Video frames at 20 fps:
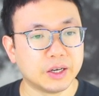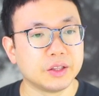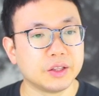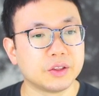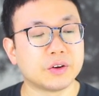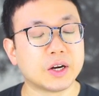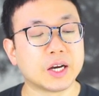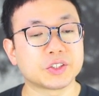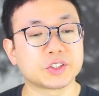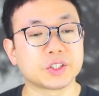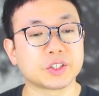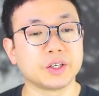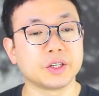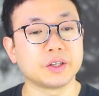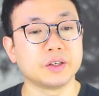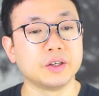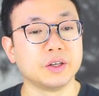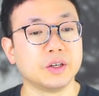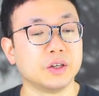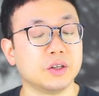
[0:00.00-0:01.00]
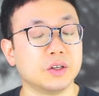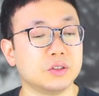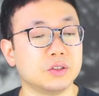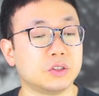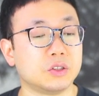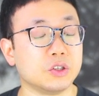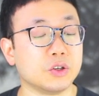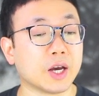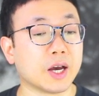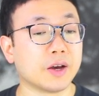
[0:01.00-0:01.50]
They're asking,
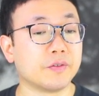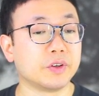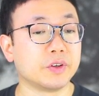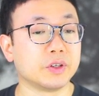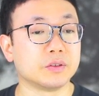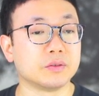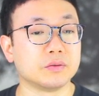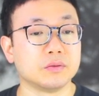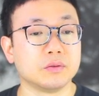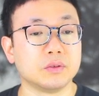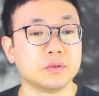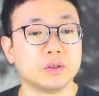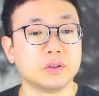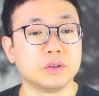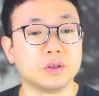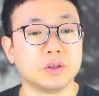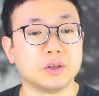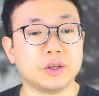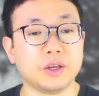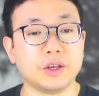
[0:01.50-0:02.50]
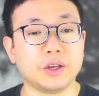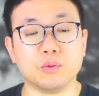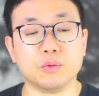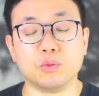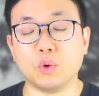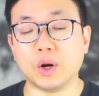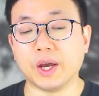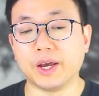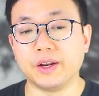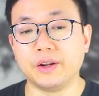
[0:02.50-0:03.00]
do you have it in
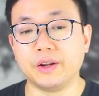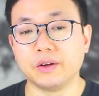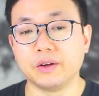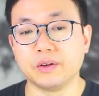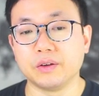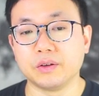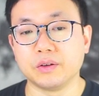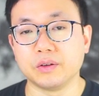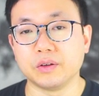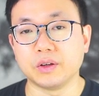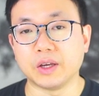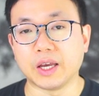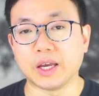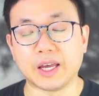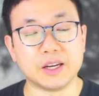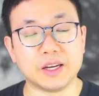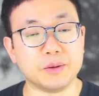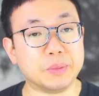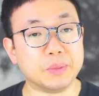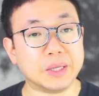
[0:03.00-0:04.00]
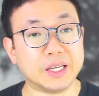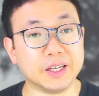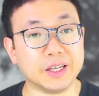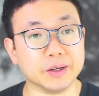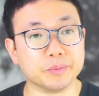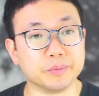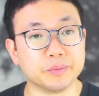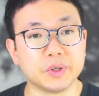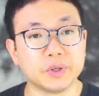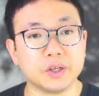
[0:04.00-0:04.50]
red and in
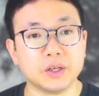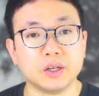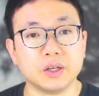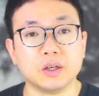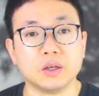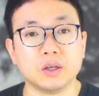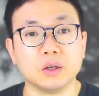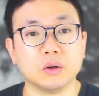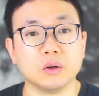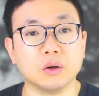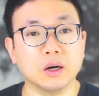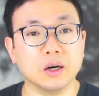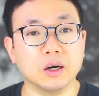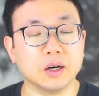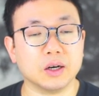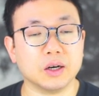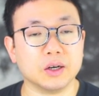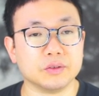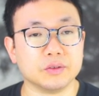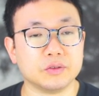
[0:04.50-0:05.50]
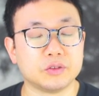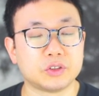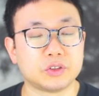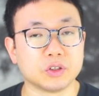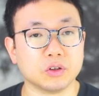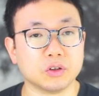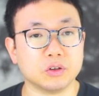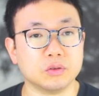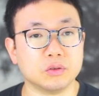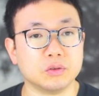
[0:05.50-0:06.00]
medium?
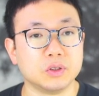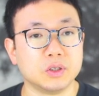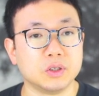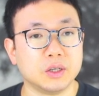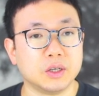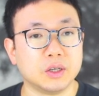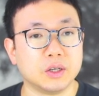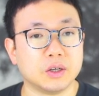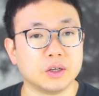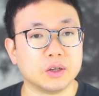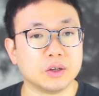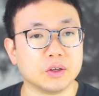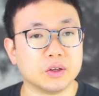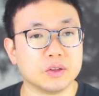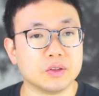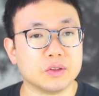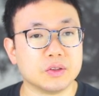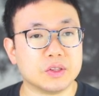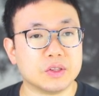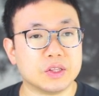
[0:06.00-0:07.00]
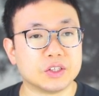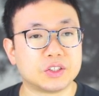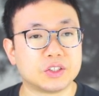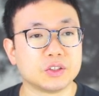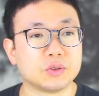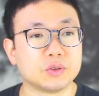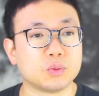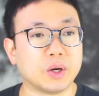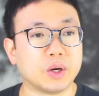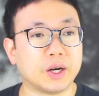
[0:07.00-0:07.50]
So this
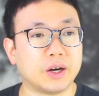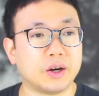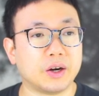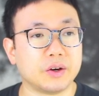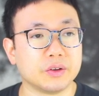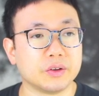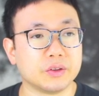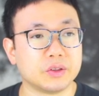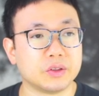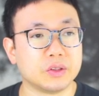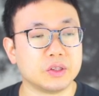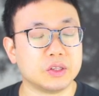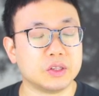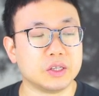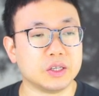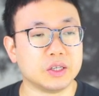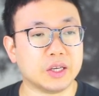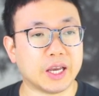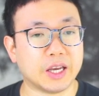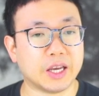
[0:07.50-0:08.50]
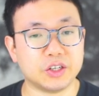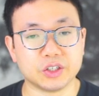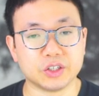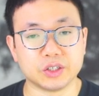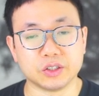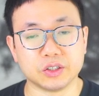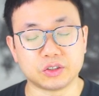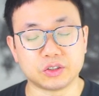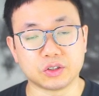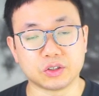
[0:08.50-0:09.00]
is where the
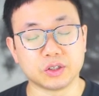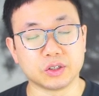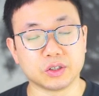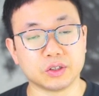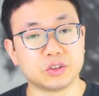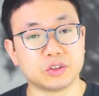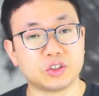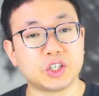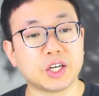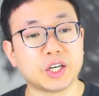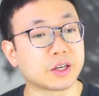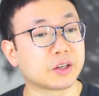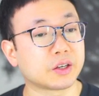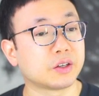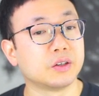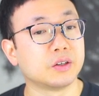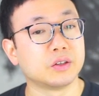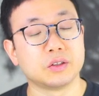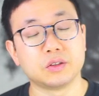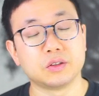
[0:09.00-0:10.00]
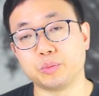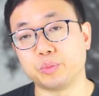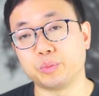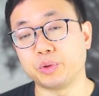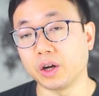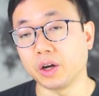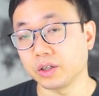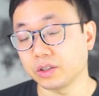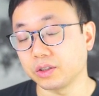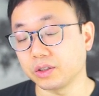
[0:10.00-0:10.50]
agent is going to check the
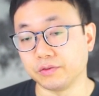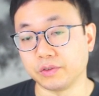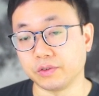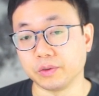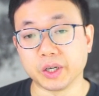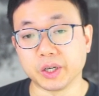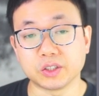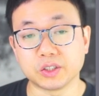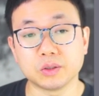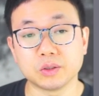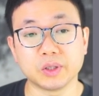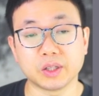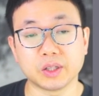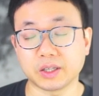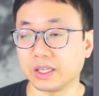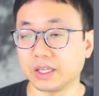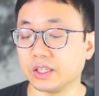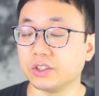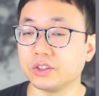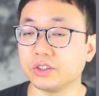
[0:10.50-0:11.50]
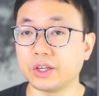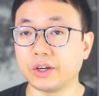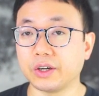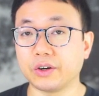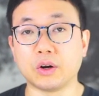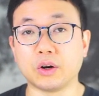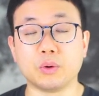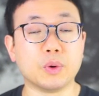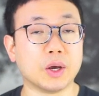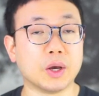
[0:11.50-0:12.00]
product information, be like, is there
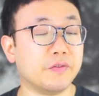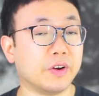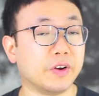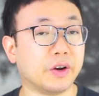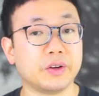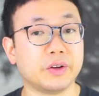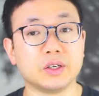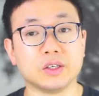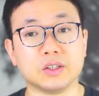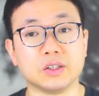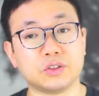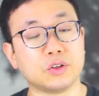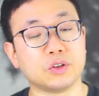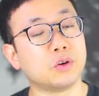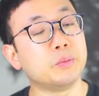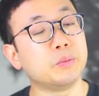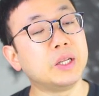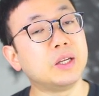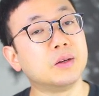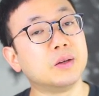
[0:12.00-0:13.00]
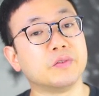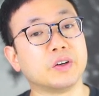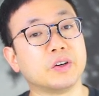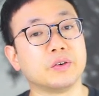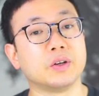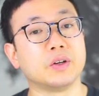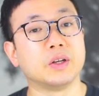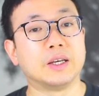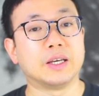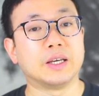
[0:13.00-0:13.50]
a red variant? Is there a medium variant?